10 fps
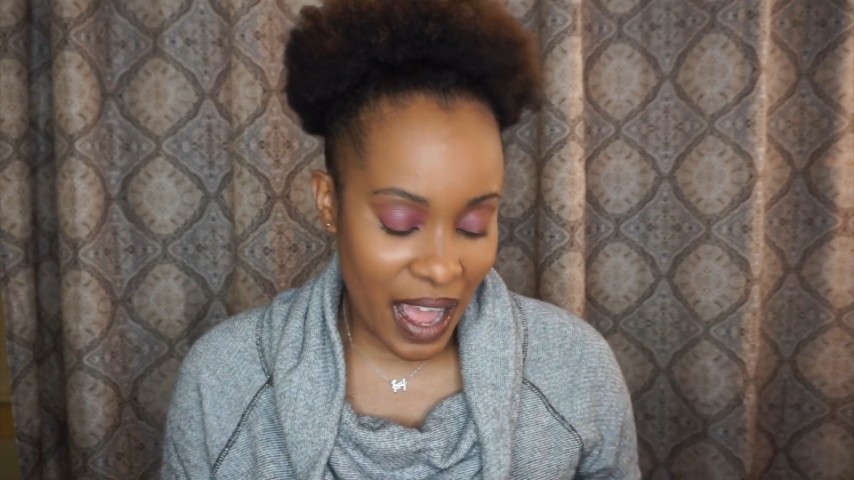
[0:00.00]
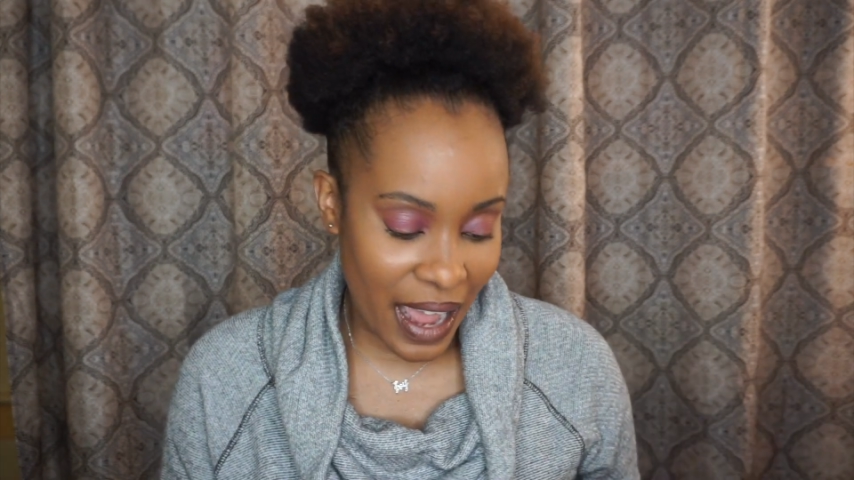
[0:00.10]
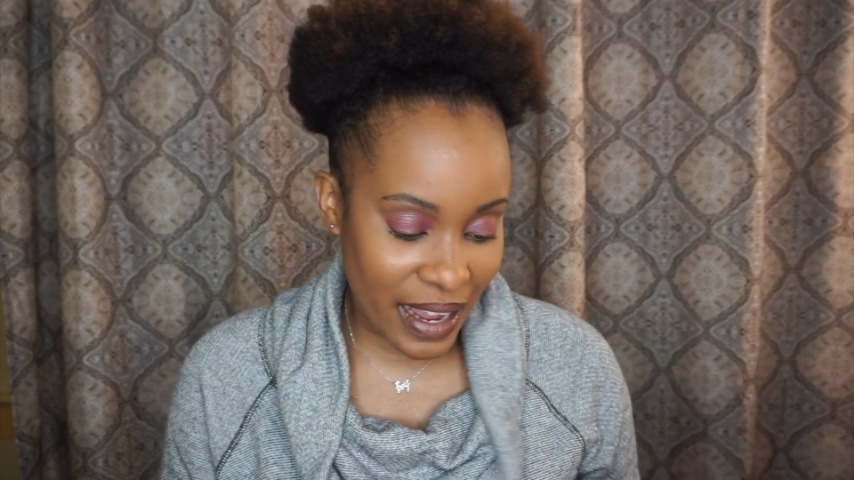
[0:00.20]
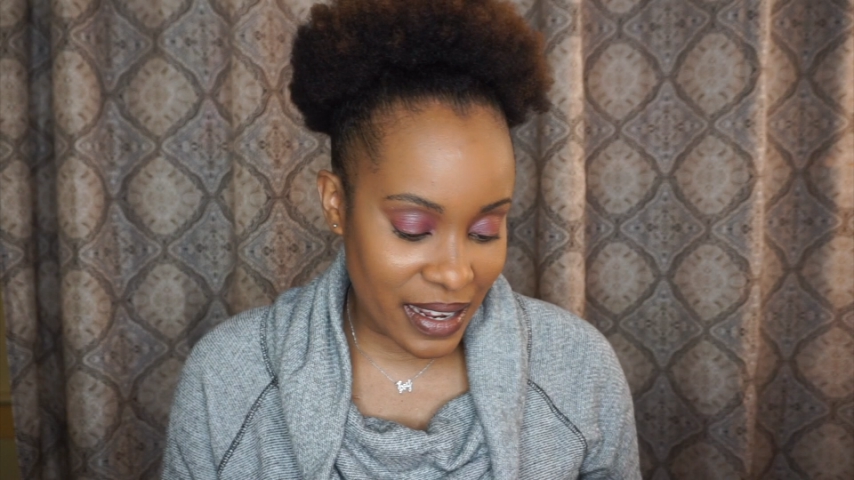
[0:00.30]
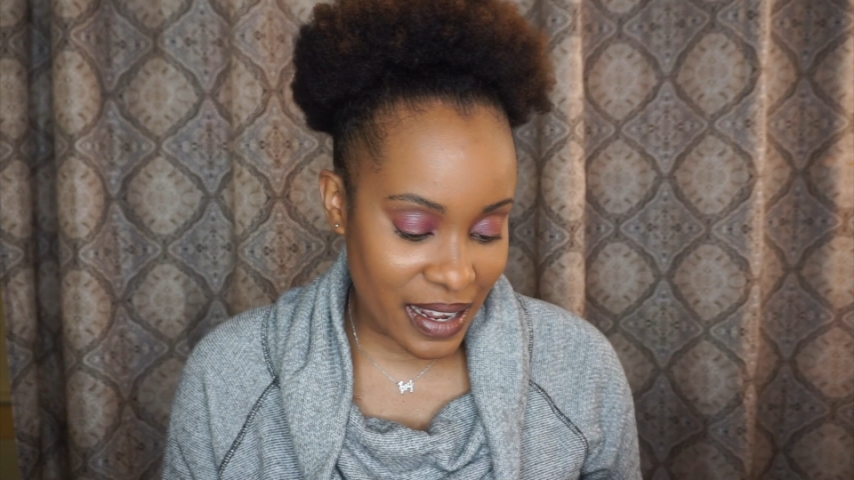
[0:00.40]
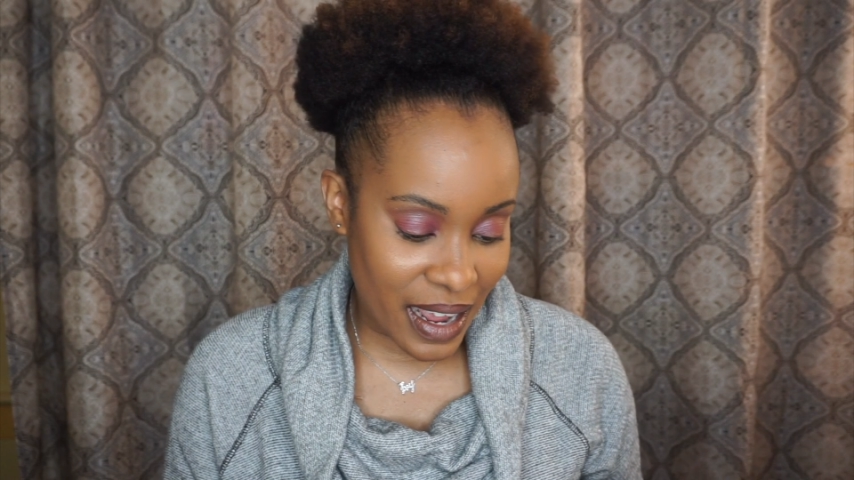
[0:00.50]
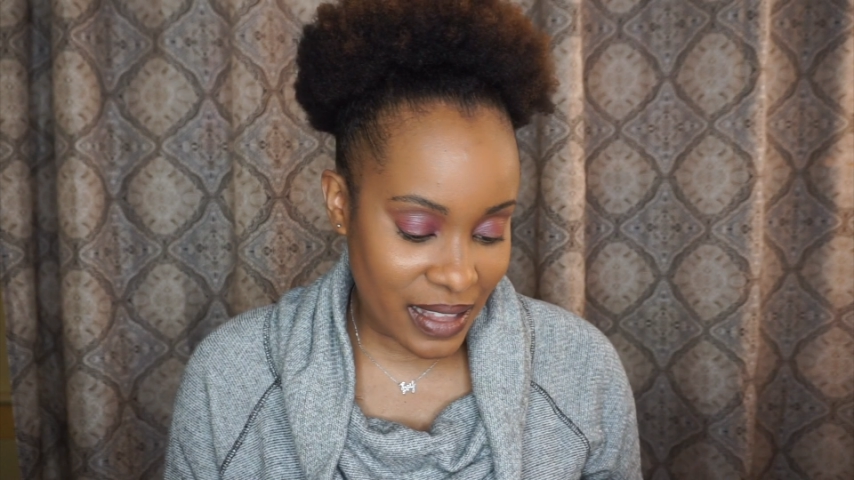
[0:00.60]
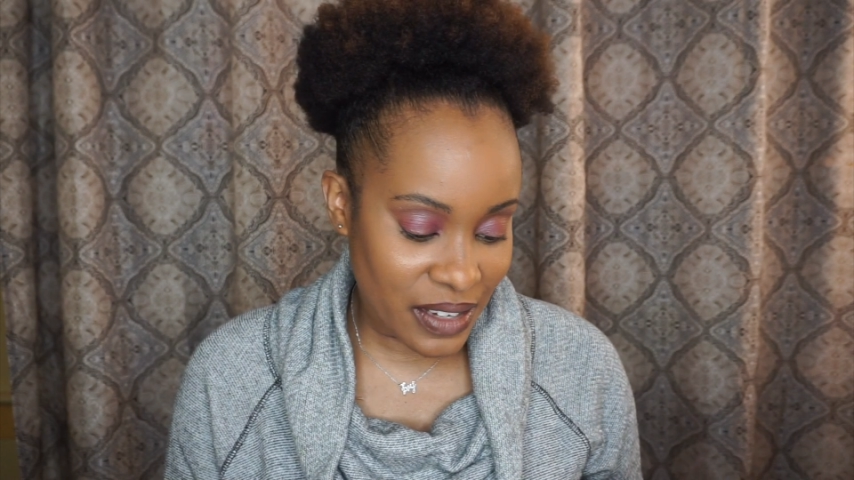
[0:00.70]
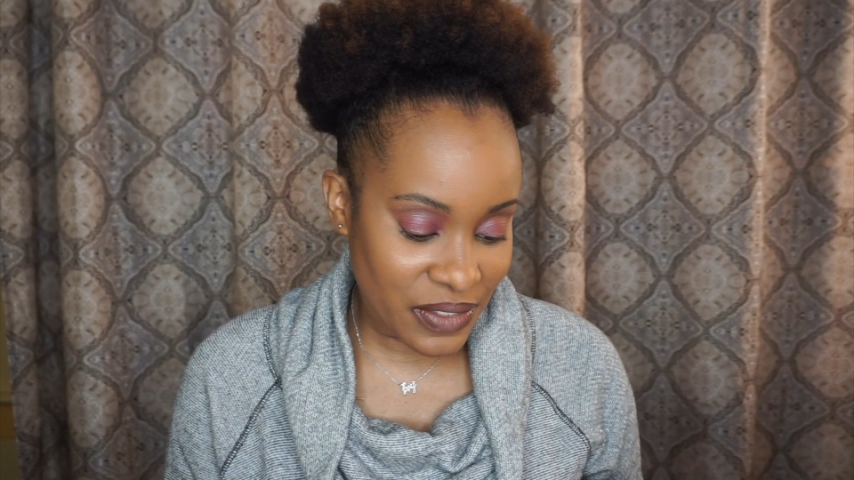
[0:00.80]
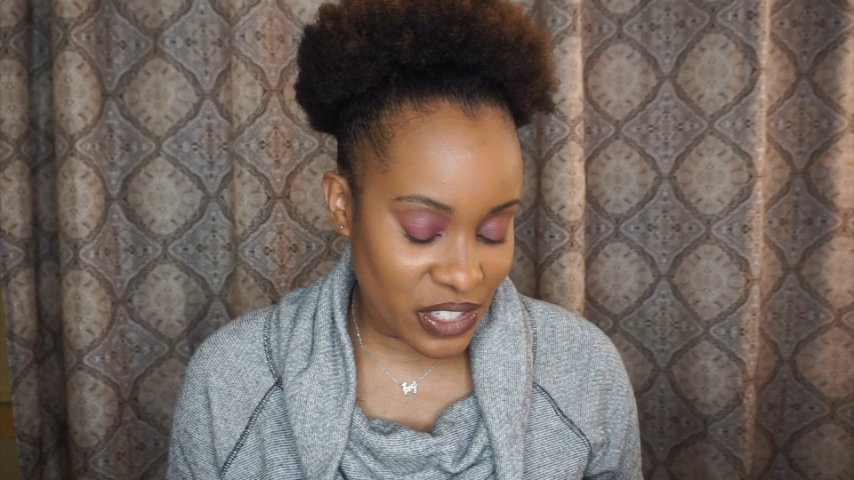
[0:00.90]
I, I
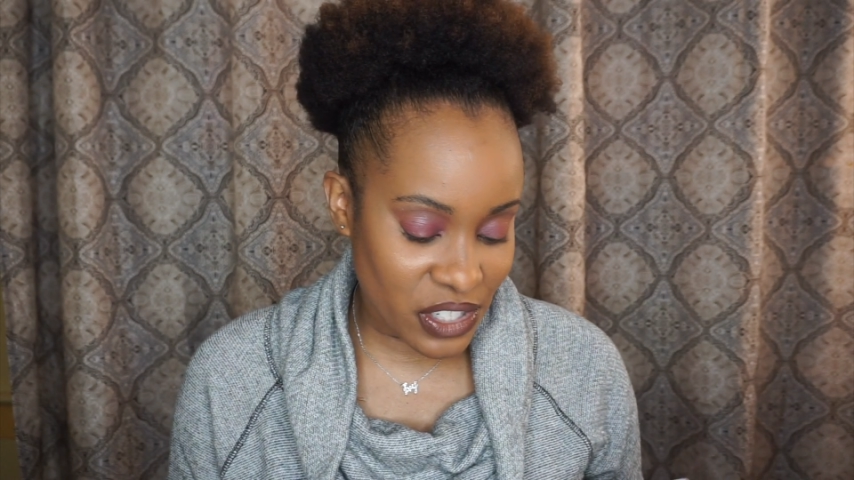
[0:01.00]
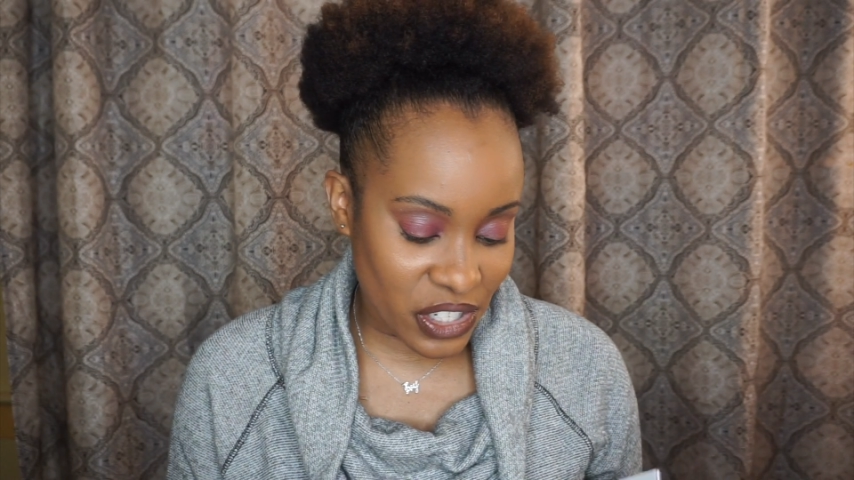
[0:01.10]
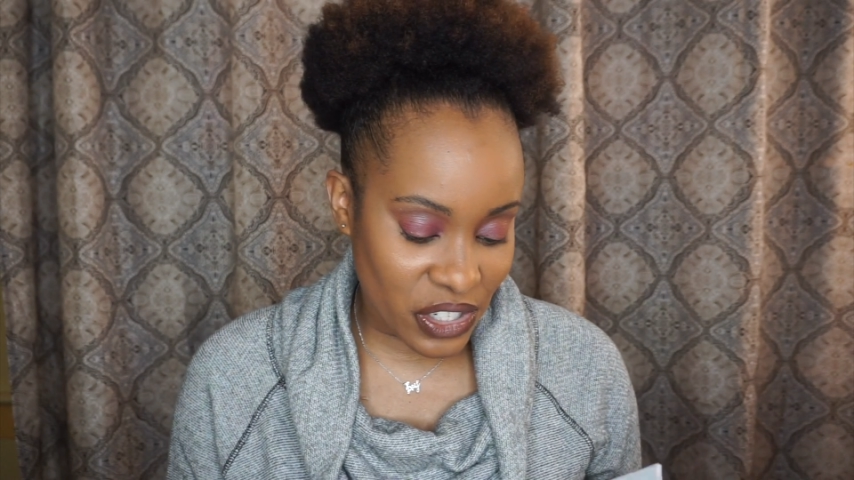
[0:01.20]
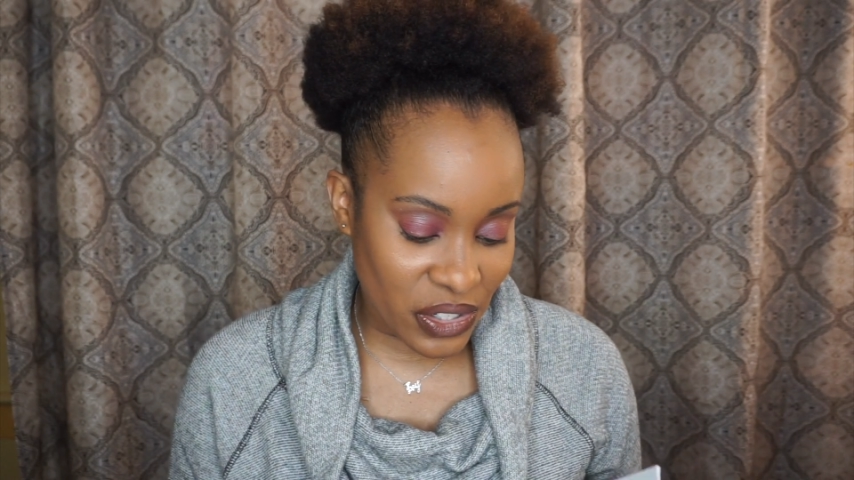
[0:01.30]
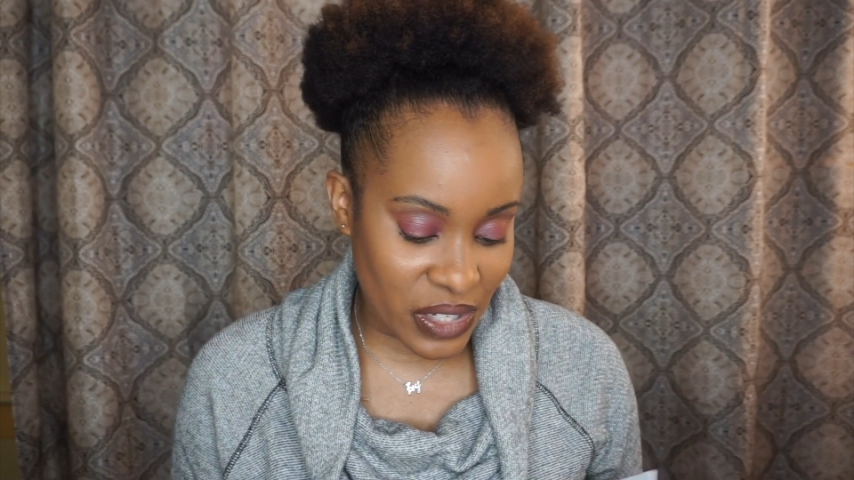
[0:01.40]
love this journal.